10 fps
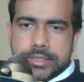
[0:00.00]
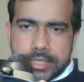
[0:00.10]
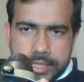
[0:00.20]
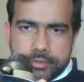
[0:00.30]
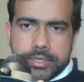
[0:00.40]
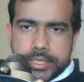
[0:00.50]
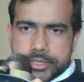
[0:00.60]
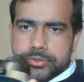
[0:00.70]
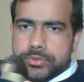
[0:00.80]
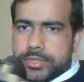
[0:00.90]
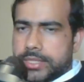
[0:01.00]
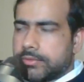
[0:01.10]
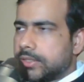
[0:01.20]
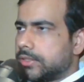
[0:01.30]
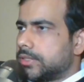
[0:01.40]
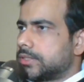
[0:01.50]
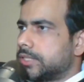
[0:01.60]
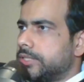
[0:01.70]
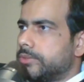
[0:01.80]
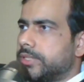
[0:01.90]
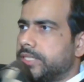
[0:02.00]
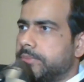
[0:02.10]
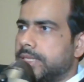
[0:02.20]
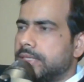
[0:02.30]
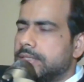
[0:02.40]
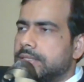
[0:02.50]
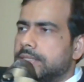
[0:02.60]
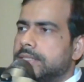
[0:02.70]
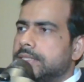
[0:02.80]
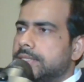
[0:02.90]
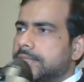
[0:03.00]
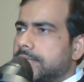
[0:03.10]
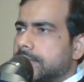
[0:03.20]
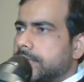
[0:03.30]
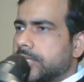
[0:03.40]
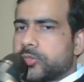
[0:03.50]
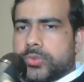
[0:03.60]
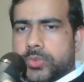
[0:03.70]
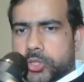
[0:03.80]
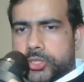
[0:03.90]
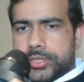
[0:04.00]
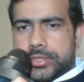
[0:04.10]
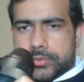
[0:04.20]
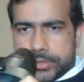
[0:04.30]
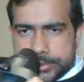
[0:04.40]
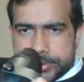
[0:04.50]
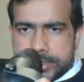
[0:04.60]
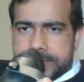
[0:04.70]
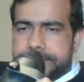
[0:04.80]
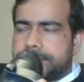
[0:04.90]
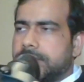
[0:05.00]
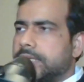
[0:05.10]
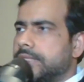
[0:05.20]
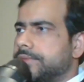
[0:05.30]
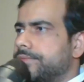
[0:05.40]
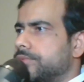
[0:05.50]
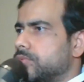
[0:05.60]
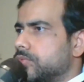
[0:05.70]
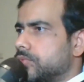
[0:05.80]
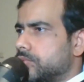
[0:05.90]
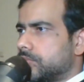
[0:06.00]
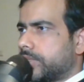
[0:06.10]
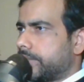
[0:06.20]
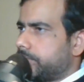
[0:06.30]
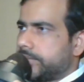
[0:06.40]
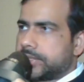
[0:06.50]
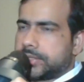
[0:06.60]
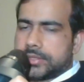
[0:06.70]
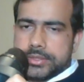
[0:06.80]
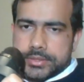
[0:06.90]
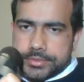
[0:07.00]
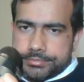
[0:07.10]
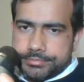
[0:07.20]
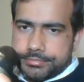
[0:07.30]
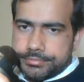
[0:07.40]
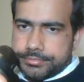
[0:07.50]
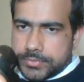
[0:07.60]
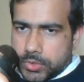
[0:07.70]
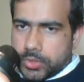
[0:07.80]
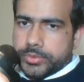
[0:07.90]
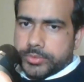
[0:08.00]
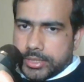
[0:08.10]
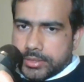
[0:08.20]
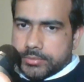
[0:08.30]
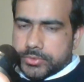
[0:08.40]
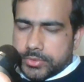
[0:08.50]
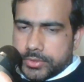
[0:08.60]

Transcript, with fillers: I will let you know. I will send you an email. And thanks for watching. Do subscribe. And if you have questions, always welcome to contact.